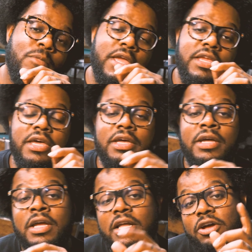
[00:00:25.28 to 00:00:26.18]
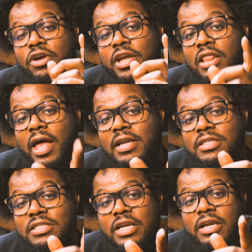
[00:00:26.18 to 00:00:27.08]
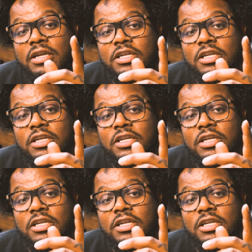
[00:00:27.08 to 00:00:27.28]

And yeah, go ahead, like, share,